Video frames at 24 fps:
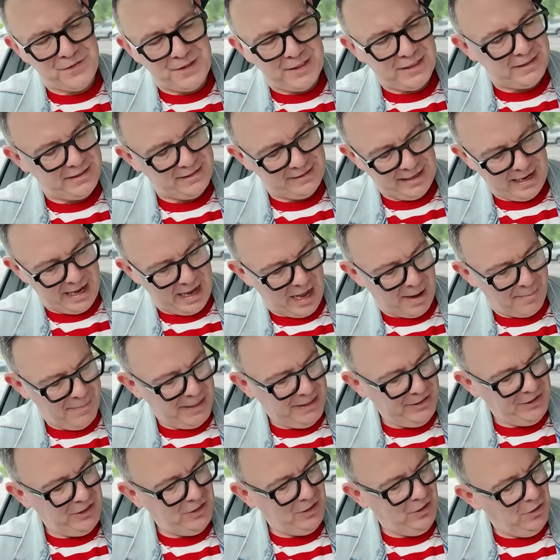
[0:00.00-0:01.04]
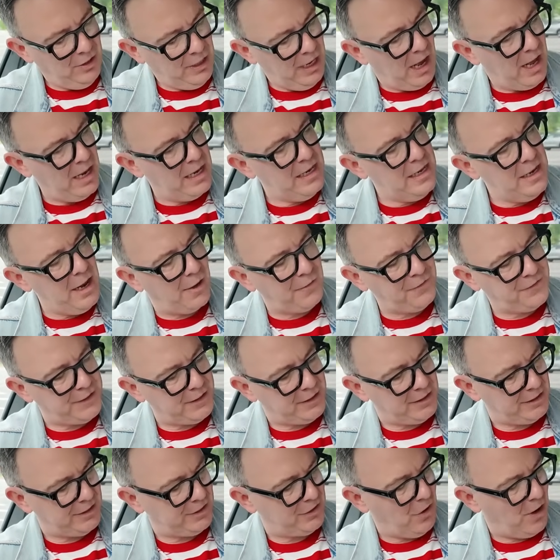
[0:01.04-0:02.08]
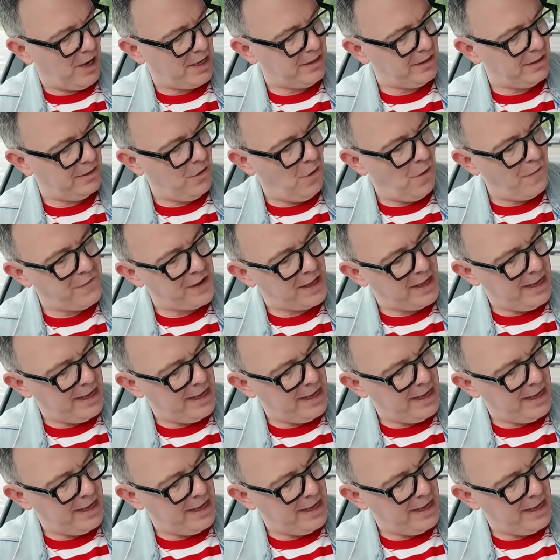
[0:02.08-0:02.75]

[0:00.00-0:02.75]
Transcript: this set. I mean, just look at, I love the design of it